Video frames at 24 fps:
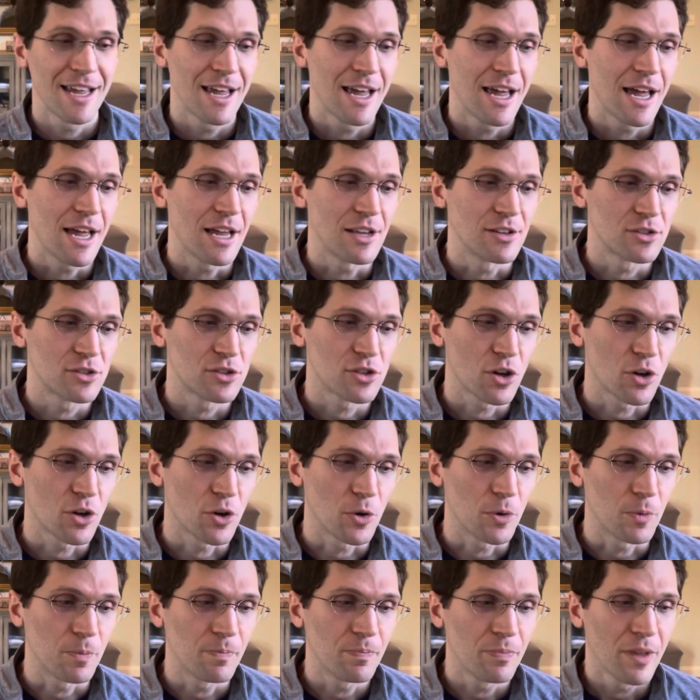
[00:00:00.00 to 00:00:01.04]
And
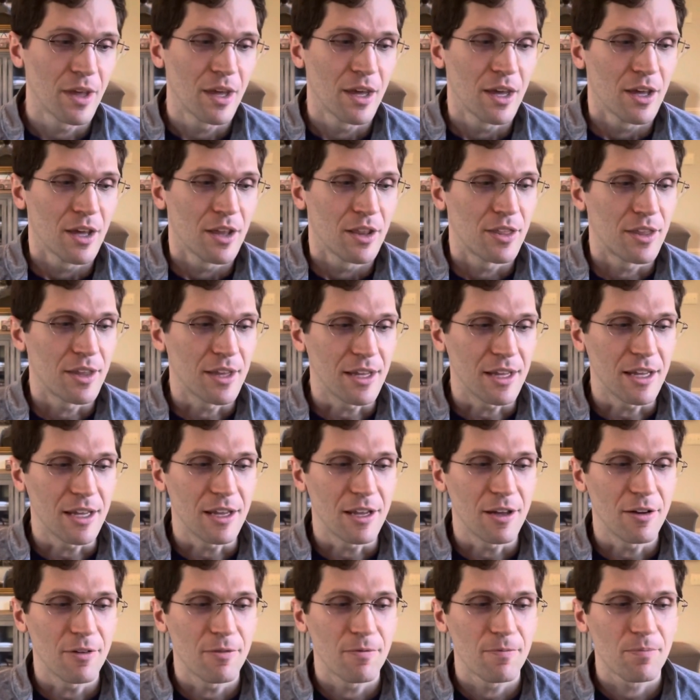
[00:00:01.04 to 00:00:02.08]
so
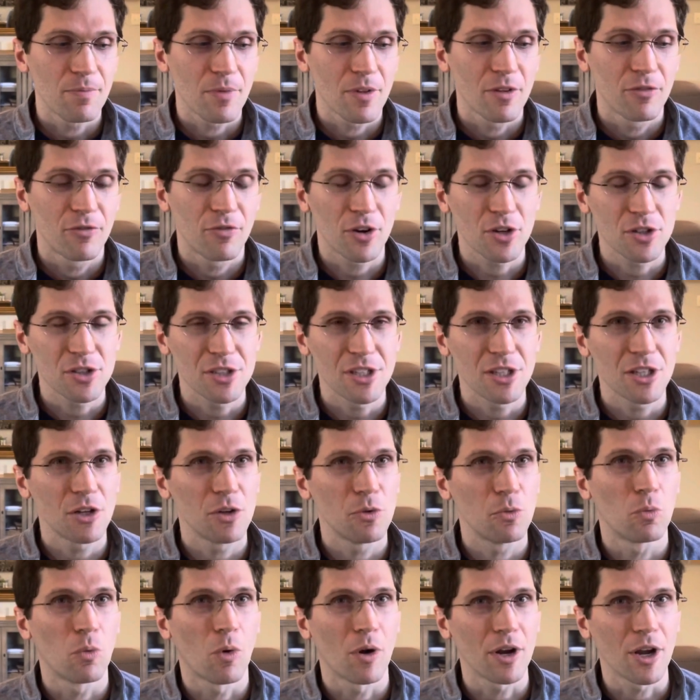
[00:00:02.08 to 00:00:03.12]
the first thing you
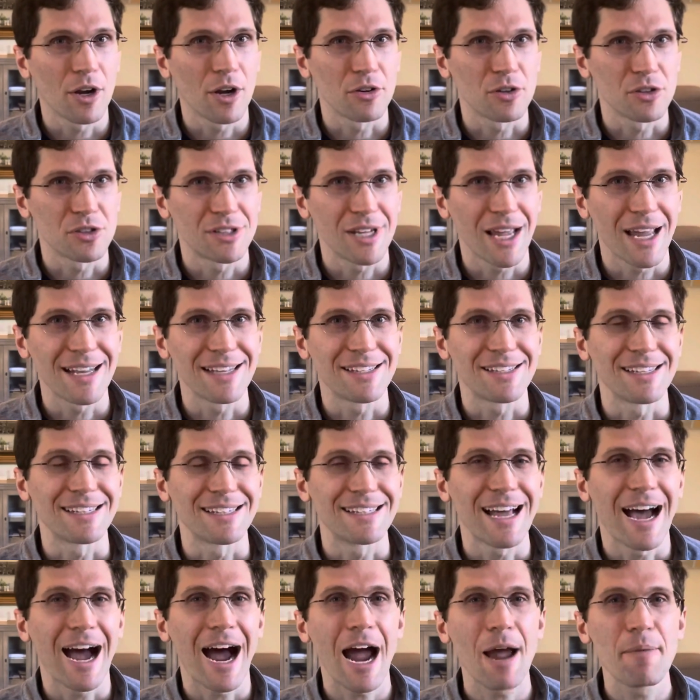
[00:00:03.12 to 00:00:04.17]
want to understand is the
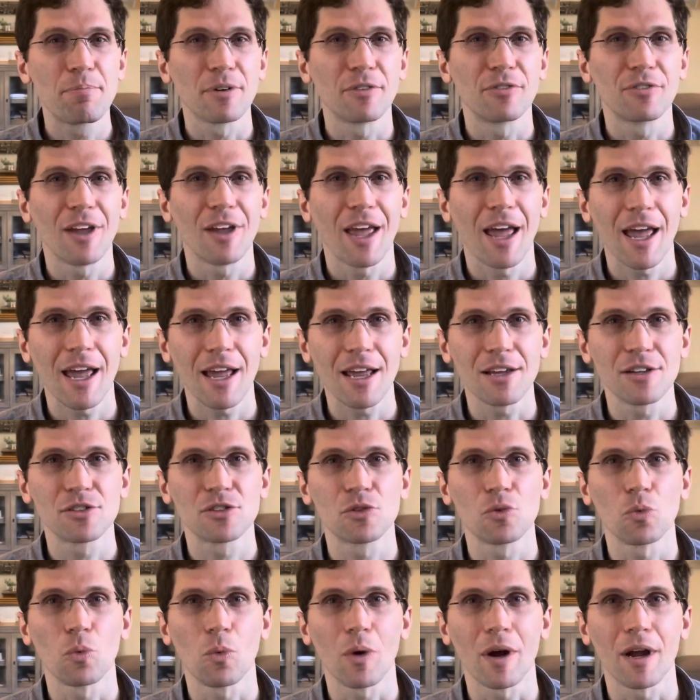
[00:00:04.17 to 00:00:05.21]
type of case
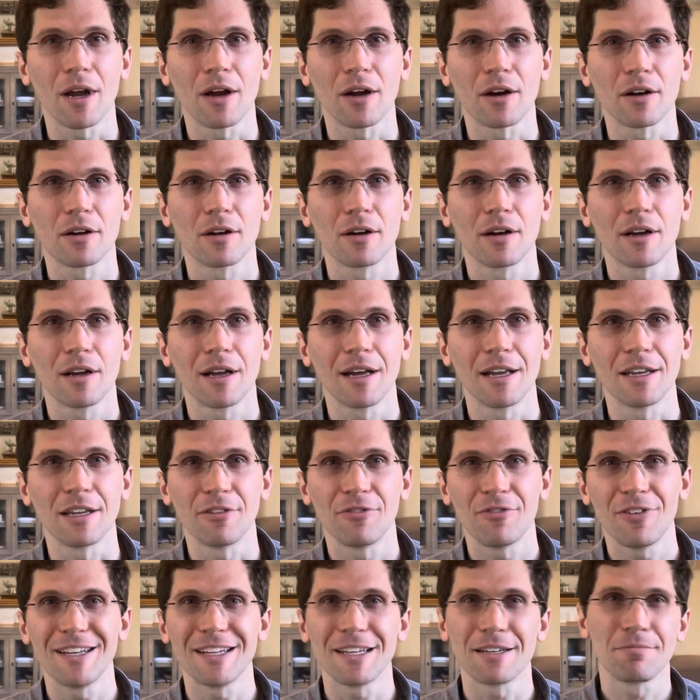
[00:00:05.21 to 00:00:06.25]
where a
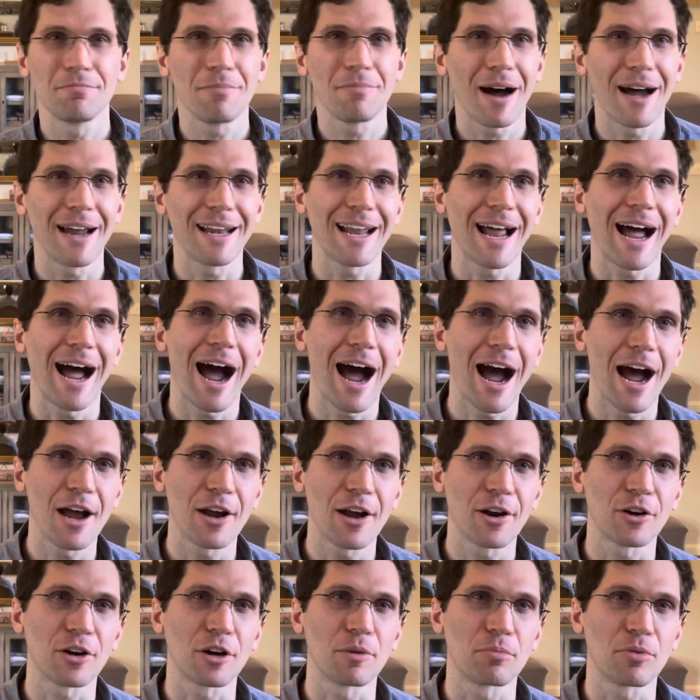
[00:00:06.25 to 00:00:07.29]
defendant might
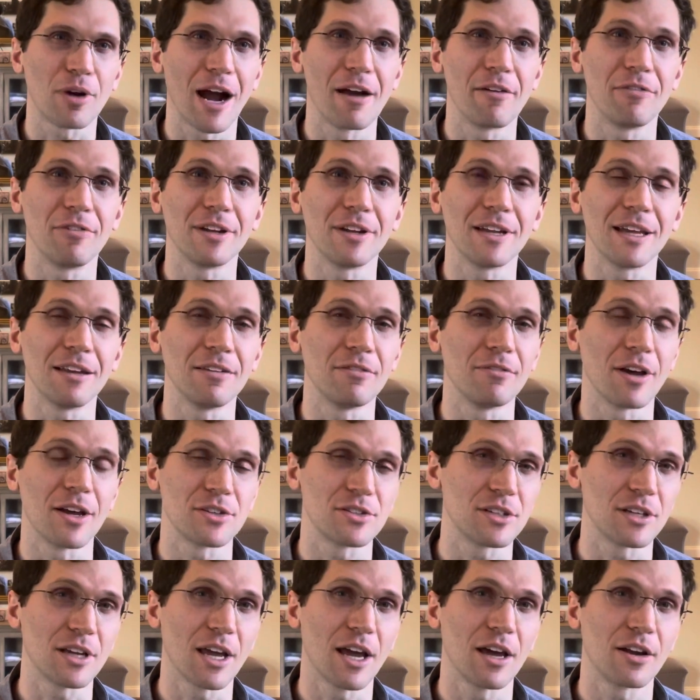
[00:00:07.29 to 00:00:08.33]
hire a private
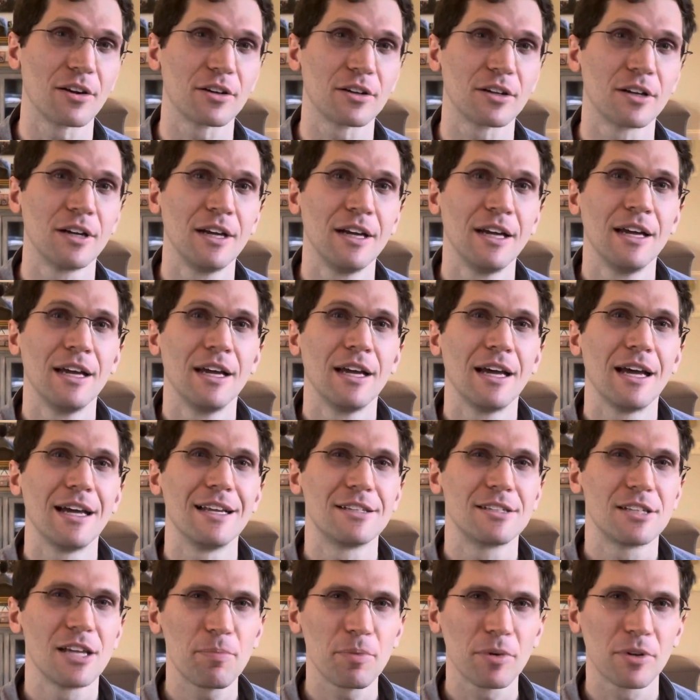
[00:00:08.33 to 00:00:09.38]
investigator. And
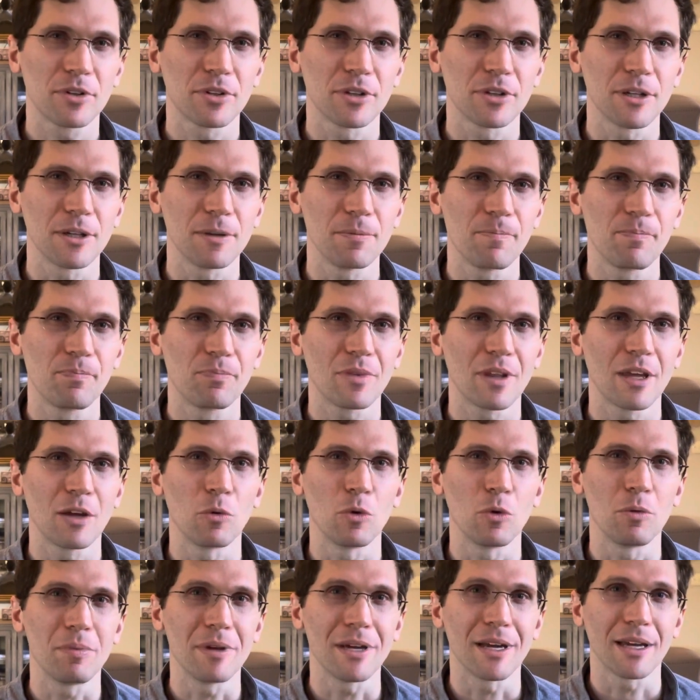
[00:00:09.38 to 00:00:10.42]
typically, it
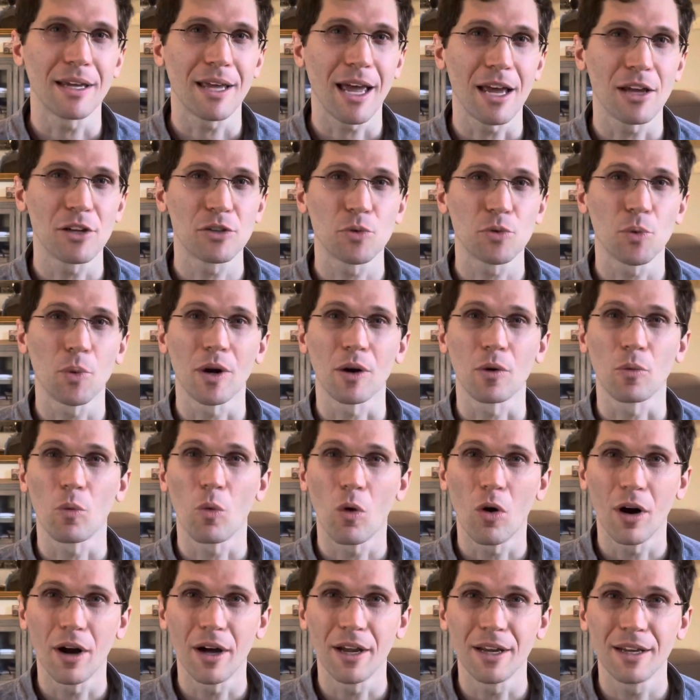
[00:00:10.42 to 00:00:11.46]
would be a case where,
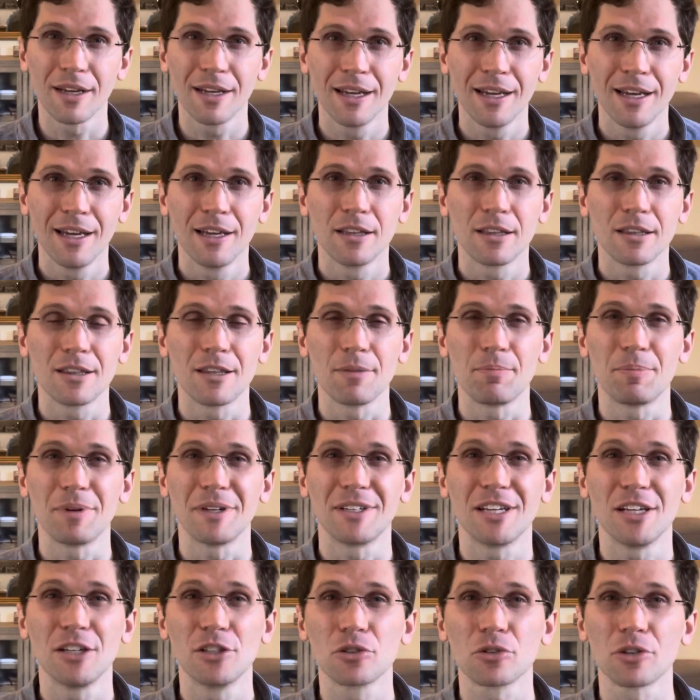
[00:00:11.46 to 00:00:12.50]
one, the
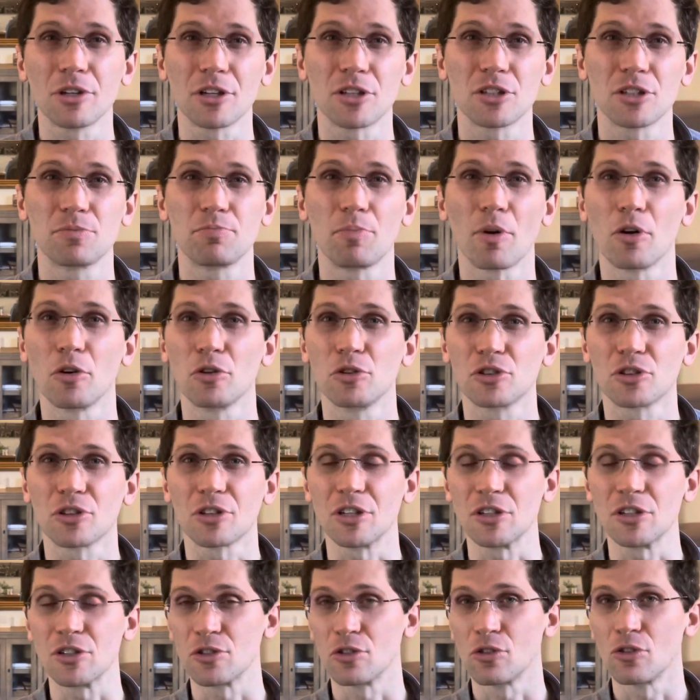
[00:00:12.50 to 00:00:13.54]
potential exposure
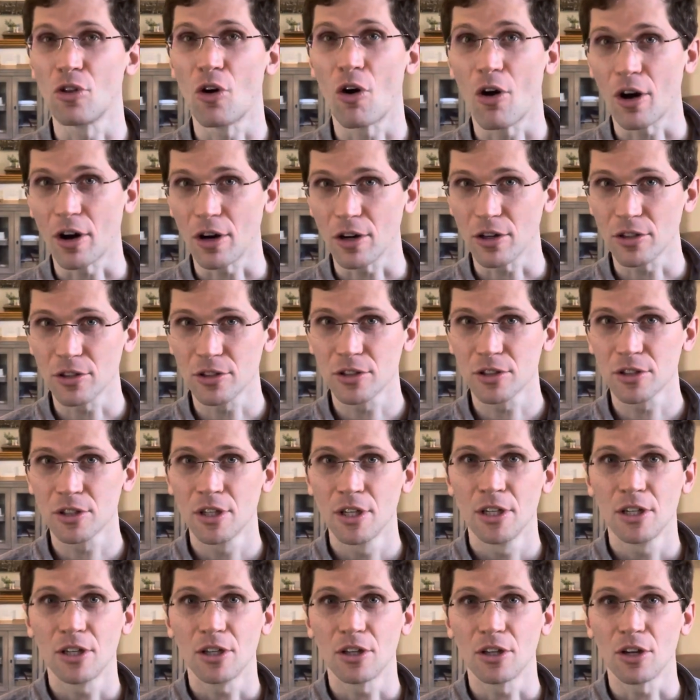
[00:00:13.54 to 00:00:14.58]
is large.
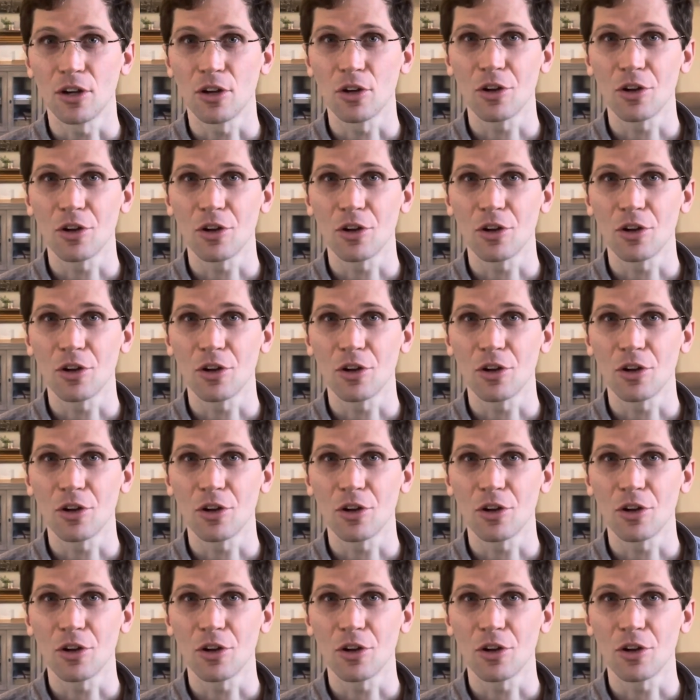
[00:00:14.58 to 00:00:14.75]
You